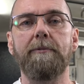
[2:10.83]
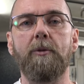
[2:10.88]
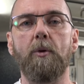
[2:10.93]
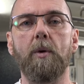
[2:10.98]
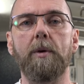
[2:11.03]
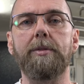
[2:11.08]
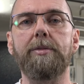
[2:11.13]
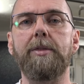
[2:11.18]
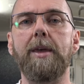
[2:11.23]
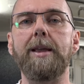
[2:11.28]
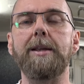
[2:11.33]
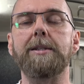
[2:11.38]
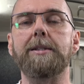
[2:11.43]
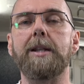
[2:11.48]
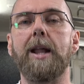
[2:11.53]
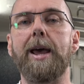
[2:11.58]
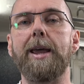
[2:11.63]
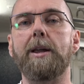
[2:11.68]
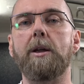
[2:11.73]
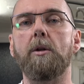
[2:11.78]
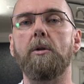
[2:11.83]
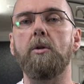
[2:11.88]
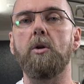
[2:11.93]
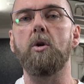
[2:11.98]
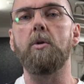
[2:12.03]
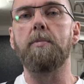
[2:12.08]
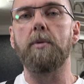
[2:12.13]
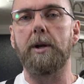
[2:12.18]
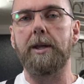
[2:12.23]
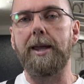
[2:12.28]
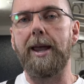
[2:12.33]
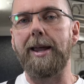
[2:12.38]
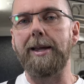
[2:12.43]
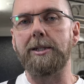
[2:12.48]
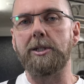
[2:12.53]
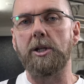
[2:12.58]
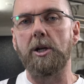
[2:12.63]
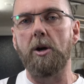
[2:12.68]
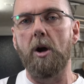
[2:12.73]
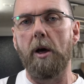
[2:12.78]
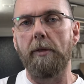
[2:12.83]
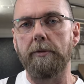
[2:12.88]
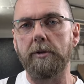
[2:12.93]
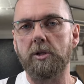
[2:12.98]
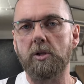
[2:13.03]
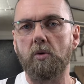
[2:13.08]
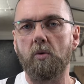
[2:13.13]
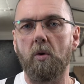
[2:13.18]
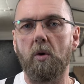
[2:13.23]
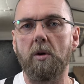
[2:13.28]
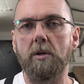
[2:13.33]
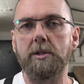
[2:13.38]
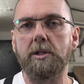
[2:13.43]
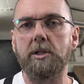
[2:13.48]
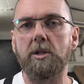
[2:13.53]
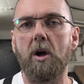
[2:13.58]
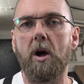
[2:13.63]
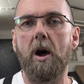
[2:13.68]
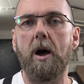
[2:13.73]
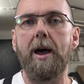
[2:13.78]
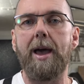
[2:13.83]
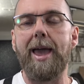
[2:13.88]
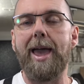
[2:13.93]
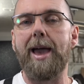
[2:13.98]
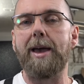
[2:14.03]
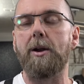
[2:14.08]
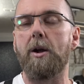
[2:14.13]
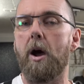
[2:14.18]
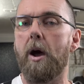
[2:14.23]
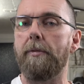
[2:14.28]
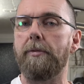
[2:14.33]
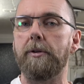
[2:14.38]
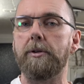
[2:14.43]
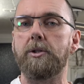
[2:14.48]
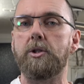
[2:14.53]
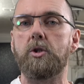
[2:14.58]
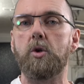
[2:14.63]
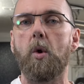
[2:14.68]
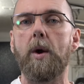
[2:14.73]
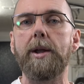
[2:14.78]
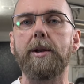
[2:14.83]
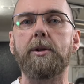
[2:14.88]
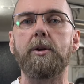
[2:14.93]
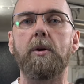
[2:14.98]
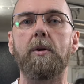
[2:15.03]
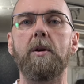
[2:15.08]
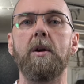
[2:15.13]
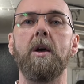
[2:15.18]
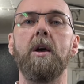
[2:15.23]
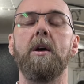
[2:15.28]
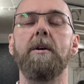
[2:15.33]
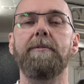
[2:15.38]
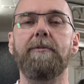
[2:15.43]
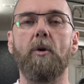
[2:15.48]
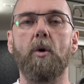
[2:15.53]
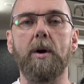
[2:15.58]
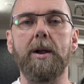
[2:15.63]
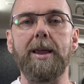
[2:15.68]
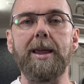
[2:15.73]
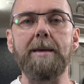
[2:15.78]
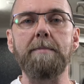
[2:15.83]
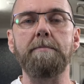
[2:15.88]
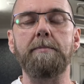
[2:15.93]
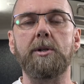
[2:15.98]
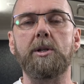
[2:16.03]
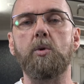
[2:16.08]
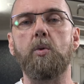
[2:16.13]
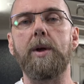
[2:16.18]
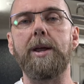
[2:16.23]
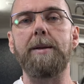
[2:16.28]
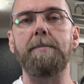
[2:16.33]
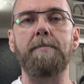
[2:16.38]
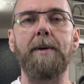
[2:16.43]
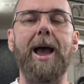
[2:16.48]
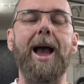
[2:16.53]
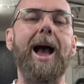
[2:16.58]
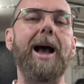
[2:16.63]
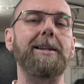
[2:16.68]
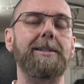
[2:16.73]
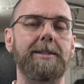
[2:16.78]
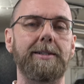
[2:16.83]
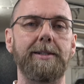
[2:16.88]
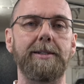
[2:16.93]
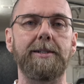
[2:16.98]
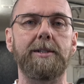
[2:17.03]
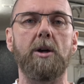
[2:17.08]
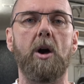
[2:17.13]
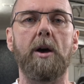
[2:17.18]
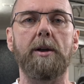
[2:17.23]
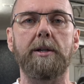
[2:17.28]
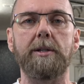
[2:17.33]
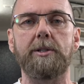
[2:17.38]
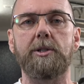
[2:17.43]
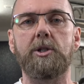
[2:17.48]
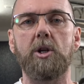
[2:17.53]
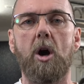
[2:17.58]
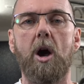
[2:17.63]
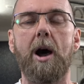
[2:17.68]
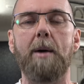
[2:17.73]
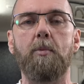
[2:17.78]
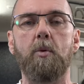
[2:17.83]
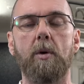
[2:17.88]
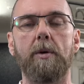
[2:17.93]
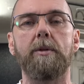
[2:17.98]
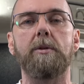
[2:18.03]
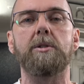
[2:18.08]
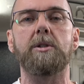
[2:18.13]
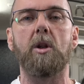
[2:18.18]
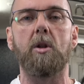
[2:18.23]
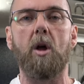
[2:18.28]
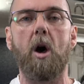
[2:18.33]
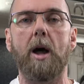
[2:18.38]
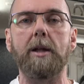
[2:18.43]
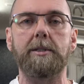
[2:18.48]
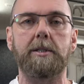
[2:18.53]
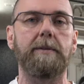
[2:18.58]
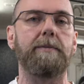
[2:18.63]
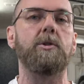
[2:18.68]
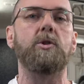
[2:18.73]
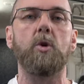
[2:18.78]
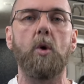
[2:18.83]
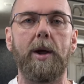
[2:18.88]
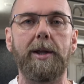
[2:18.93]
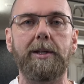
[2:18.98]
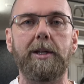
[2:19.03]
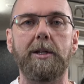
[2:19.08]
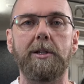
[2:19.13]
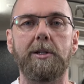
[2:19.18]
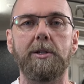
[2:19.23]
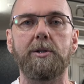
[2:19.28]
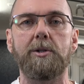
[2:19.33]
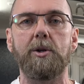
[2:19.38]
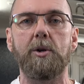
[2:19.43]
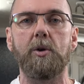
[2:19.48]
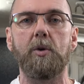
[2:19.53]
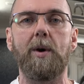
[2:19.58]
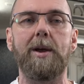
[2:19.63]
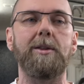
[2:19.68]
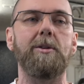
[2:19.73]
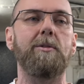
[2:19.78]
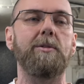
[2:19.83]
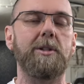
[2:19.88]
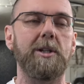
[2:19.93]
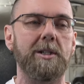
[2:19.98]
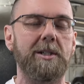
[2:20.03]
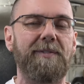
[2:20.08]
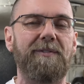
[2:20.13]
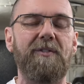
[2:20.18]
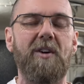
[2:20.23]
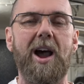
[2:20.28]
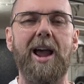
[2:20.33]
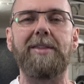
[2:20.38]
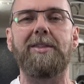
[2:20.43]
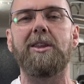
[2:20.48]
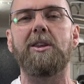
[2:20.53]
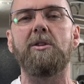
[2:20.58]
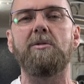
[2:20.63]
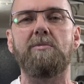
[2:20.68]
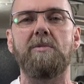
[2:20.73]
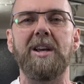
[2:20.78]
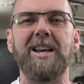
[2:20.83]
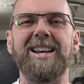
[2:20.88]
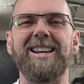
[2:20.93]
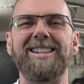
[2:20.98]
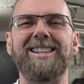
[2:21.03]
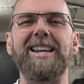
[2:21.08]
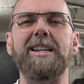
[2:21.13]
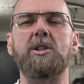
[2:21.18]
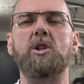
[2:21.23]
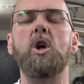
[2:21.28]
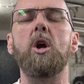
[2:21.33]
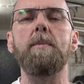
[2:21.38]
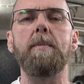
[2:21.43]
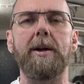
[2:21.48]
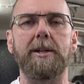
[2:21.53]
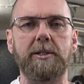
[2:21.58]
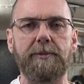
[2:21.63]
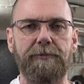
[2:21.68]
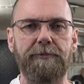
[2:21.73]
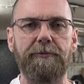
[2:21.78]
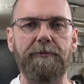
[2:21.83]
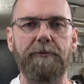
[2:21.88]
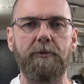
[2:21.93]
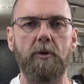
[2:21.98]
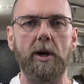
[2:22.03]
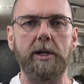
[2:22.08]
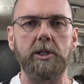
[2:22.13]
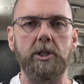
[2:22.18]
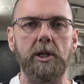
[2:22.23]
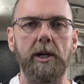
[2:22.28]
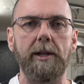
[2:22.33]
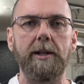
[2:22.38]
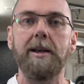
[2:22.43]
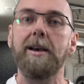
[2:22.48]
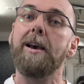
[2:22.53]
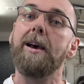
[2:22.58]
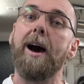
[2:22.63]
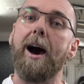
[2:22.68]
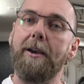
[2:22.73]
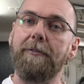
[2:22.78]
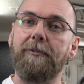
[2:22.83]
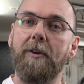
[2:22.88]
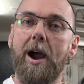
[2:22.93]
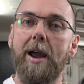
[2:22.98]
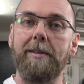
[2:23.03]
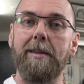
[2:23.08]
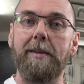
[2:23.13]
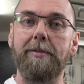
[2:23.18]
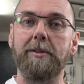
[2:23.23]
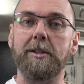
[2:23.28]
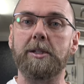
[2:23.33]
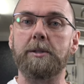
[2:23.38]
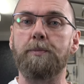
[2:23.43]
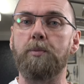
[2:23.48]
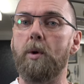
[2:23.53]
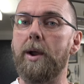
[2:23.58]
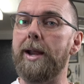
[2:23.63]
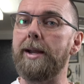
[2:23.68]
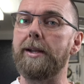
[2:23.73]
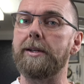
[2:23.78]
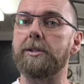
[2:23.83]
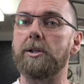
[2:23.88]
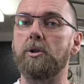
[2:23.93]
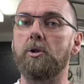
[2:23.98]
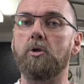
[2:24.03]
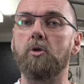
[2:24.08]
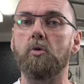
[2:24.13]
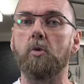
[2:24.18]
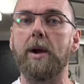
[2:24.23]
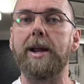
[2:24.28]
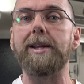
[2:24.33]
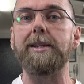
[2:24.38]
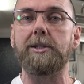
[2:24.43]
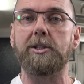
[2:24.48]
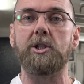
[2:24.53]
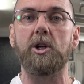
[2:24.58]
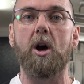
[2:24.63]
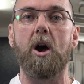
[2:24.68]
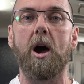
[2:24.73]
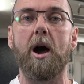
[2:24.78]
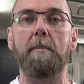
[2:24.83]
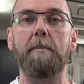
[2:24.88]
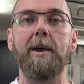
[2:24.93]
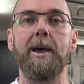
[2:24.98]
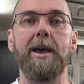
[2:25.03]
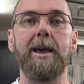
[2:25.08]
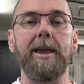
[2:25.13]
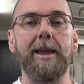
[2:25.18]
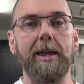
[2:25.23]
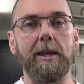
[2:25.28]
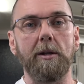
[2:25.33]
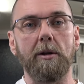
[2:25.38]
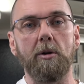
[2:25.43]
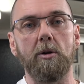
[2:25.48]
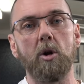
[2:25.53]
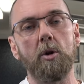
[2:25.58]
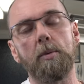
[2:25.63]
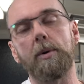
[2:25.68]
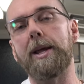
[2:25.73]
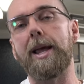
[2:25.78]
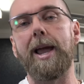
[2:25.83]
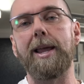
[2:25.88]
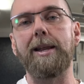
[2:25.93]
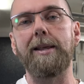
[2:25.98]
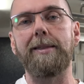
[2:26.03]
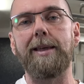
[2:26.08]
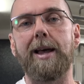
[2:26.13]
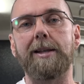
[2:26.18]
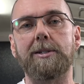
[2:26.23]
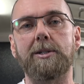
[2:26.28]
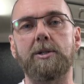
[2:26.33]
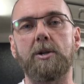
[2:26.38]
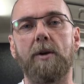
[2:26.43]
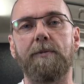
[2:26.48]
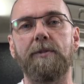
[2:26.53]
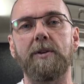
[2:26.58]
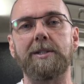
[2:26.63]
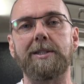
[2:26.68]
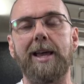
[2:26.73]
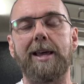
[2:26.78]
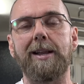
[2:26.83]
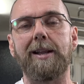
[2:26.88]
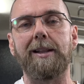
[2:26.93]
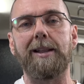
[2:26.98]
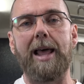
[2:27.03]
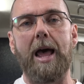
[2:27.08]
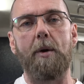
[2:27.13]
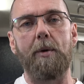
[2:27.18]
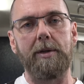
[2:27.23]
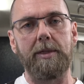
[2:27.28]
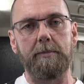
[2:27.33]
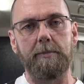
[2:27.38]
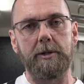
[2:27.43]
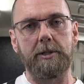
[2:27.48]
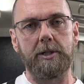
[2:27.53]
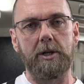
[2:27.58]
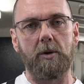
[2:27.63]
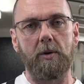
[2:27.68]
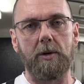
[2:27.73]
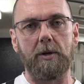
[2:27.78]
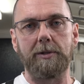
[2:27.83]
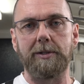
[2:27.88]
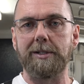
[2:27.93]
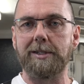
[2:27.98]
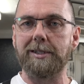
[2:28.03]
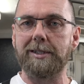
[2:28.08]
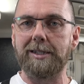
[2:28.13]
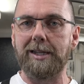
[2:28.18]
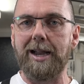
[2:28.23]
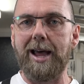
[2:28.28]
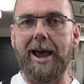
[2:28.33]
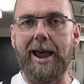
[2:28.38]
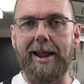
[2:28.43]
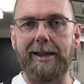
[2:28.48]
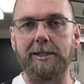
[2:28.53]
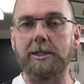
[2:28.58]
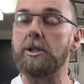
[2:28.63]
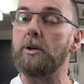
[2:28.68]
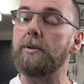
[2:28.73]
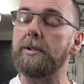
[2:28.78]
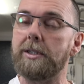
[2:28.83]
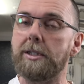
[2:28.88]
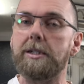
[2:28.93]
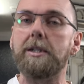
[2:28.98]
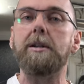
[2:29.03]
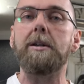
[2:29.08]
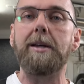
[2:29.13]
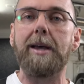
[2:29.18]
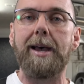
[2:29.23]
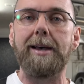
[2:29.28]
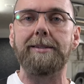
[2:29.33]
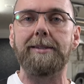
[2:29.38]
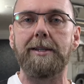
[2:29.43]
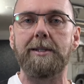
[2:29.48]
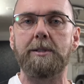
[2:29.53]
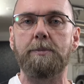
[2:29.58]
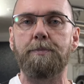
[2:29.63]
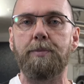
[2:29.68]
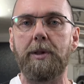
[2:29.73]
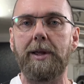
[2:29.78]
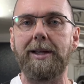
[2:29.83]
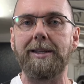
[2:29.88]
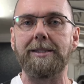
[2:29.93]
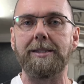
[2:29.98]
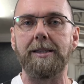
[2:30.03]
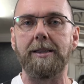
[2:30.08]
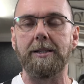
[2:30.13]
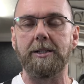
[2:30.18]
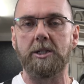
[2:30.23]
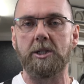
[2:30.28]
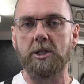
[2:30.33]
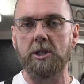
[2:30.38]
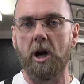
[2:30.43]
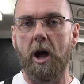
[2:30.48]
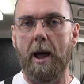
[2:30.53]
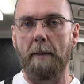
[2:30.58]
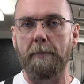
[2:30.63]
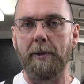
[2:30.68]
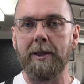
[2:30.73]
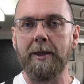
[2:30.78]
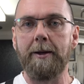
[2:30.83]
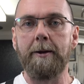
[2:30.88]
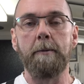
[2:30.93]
for things like lubrication on the scroll saw and on the jointer for in between passes on a job where there's lots of jointing to do and you just find that you get too much friction. I find that the spray does a great job in lubricating that surface and allowing the material to slide. So it still has its place in the shop.